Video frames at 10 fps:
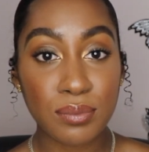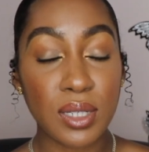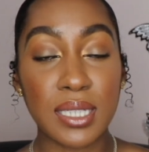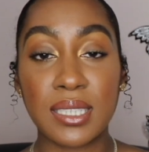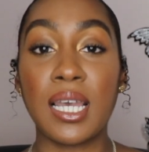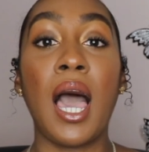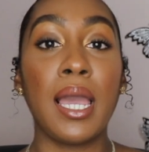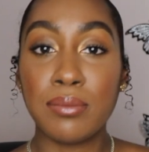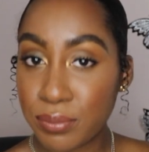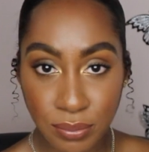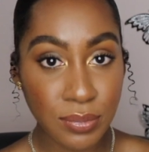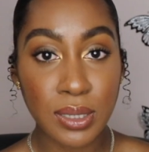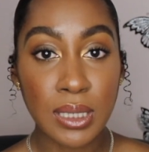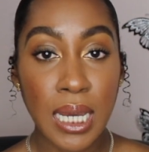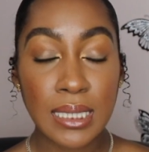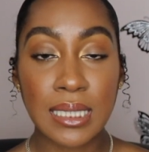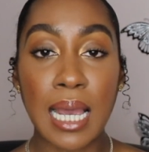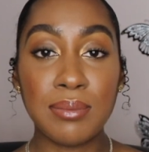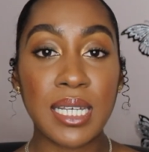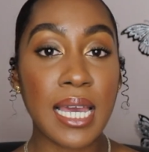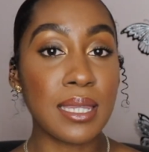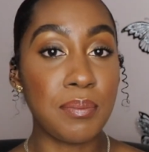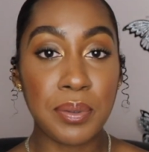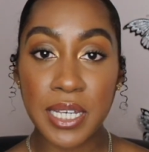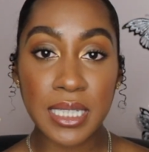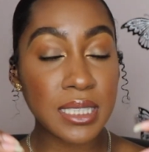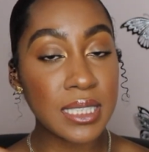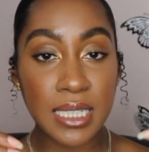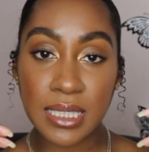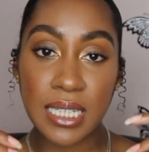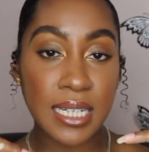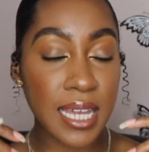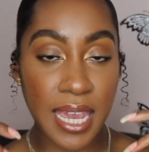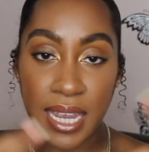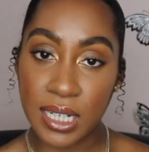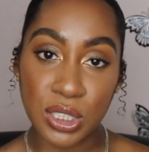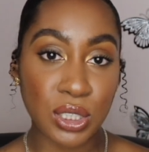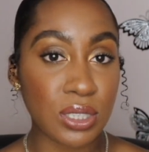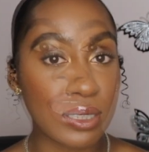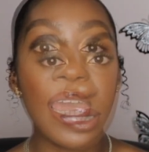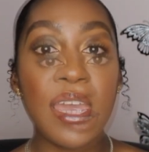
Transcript: It's time. It's time to get the business in action.